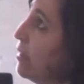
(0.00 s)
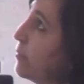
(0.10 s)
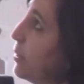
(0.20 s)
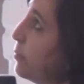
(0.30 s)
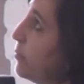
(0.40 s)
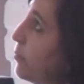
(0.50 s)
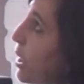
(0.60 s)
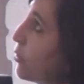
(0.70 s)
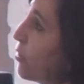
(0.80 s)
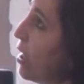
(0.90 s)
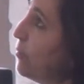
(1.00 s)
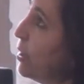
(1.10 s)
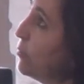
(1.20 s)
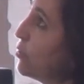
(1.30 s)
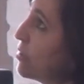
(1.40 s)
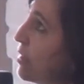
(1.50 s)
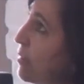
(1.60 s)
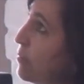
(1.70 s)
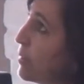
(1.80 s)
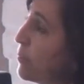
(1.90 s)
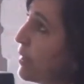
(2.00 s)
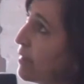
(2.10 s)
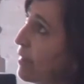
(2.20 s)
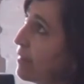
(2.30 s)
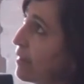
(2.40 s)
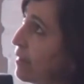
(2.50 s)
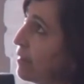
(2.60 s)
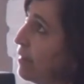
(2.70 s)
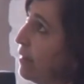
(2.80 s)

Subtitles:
the Panorama Museum depicting the